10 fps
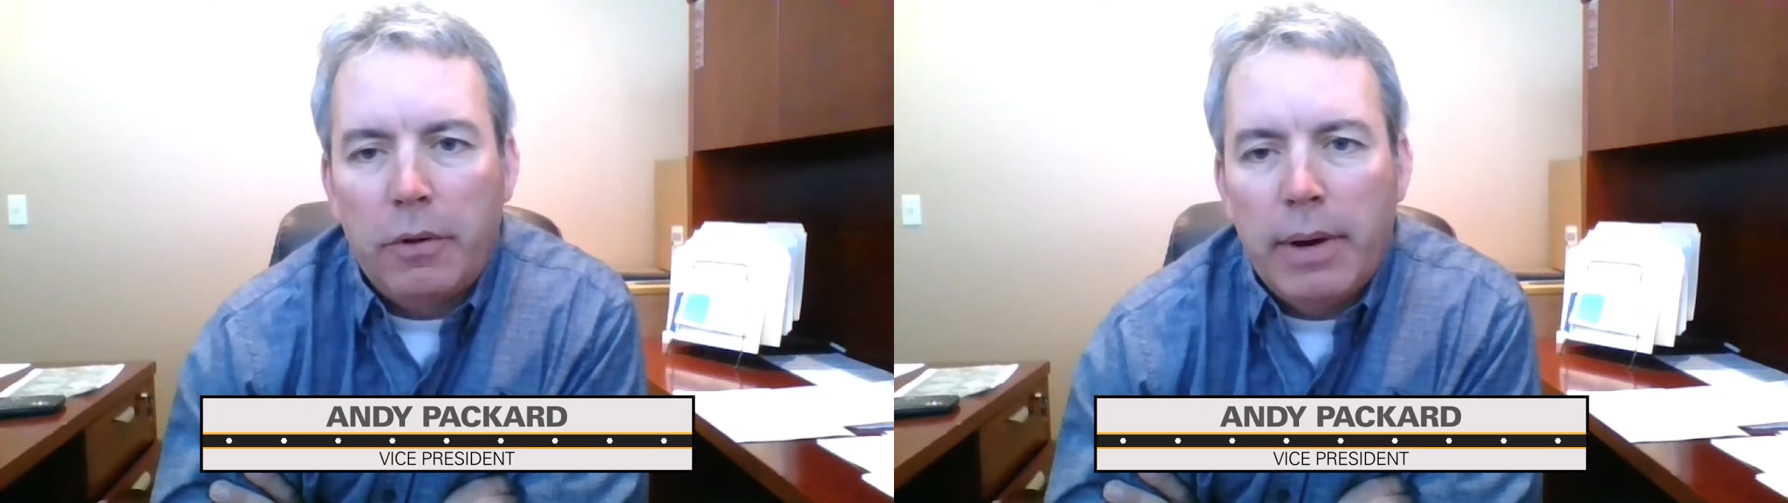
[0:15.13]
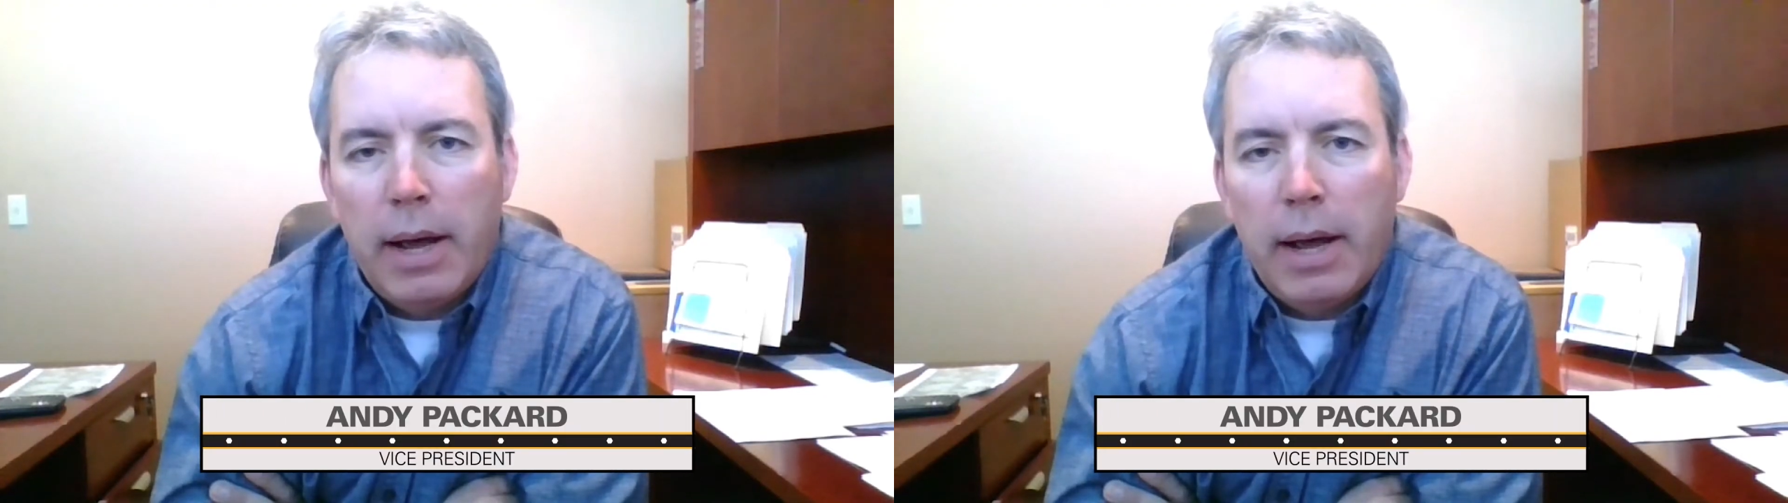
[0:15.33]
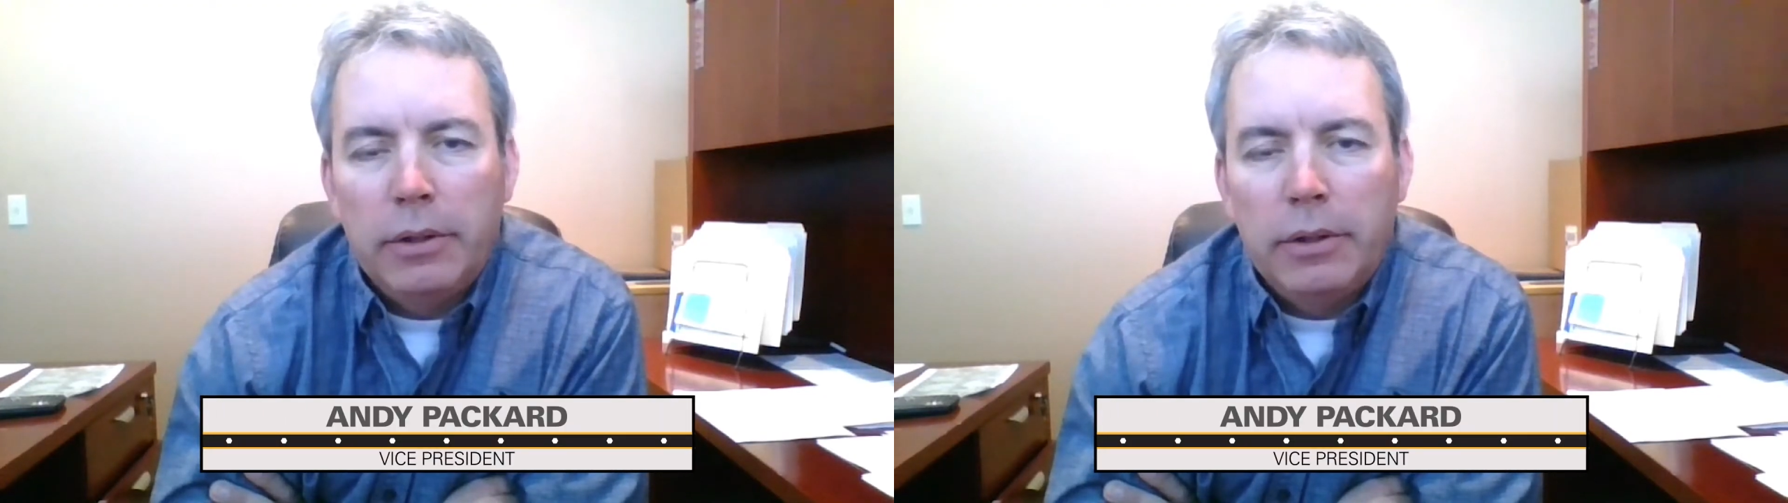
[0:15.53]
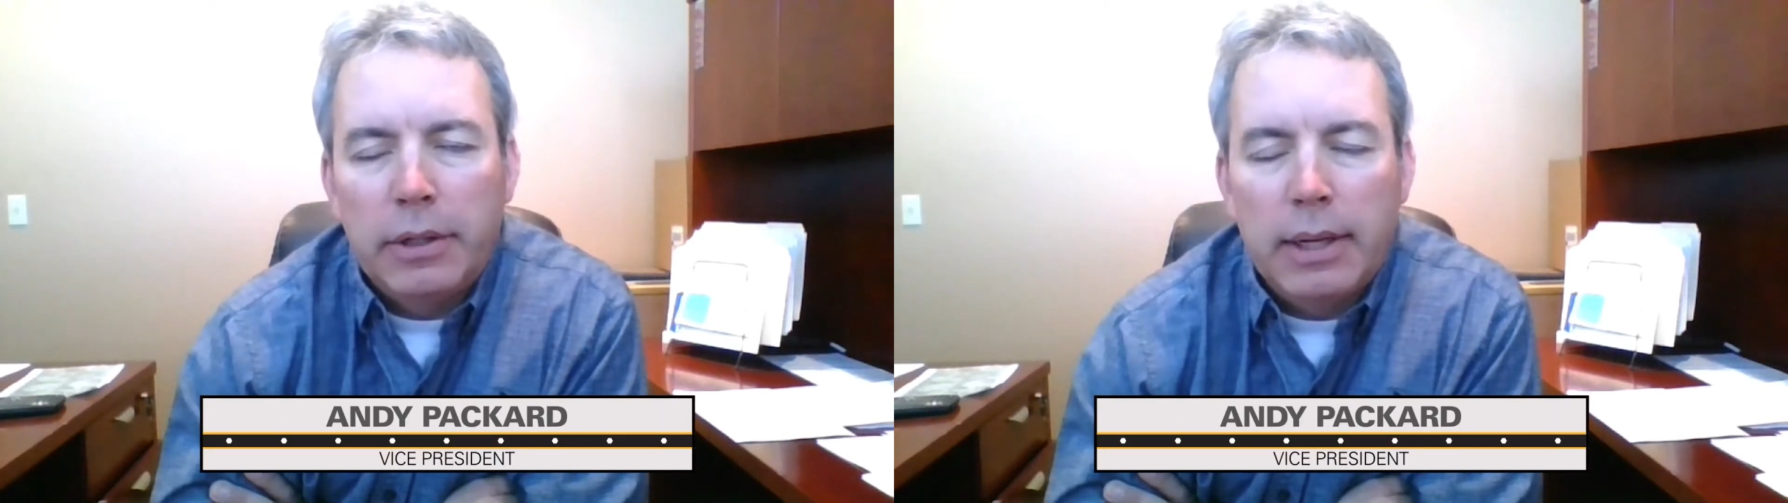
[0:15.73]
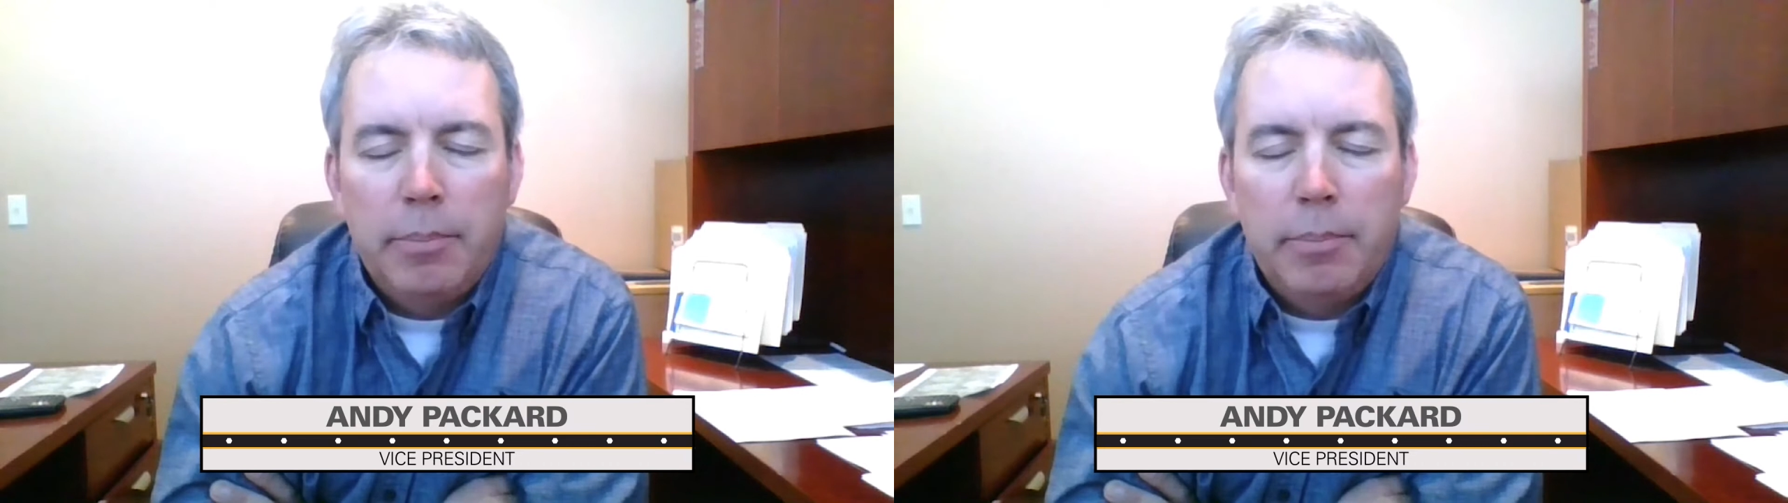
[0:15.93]
the ground and
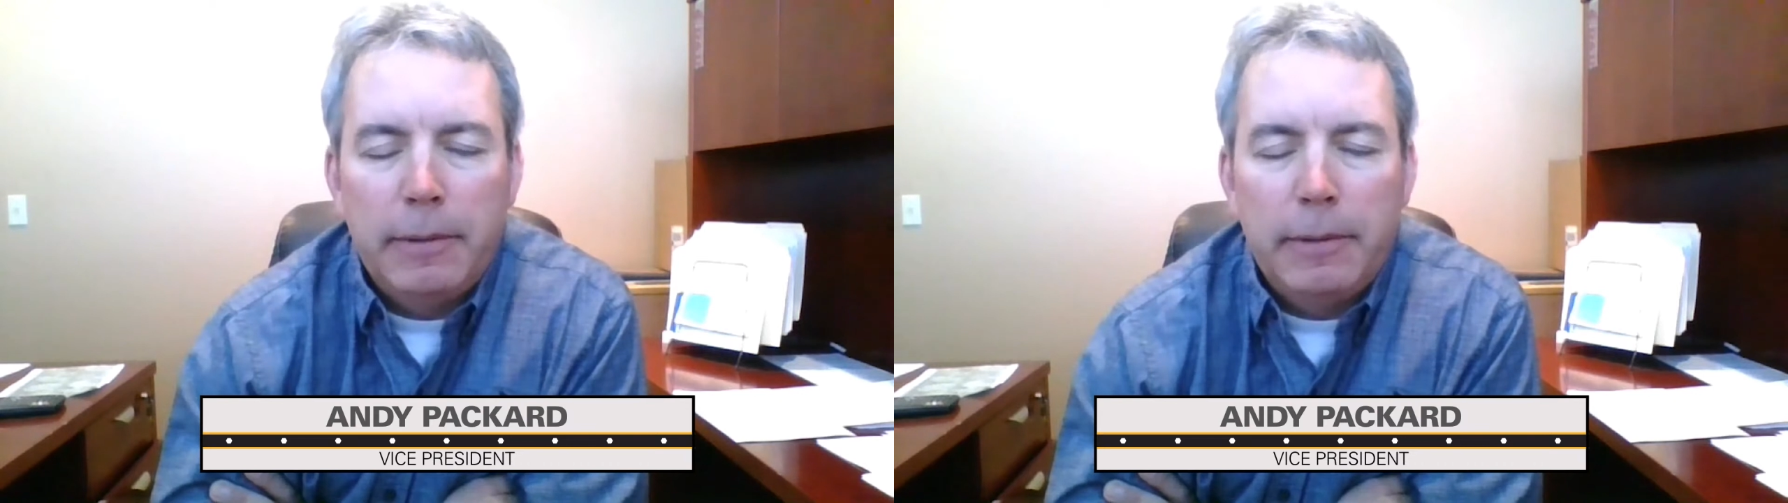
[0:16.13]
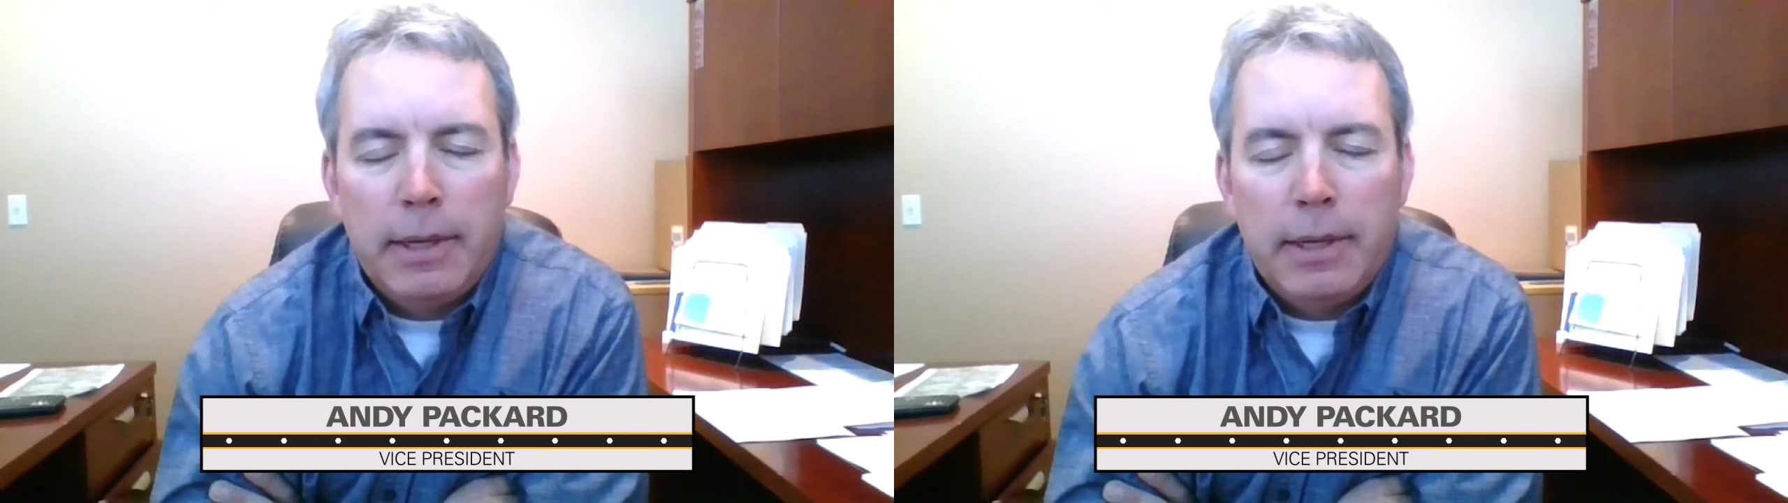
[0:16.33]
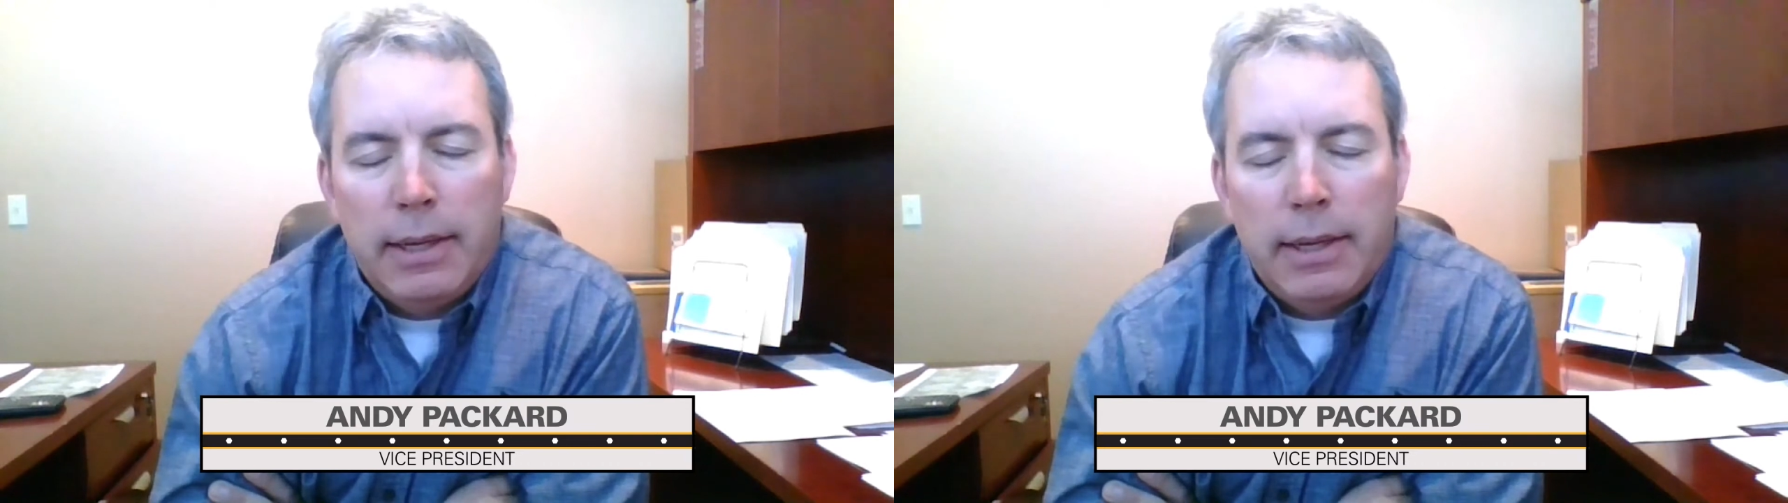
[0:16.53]
look up and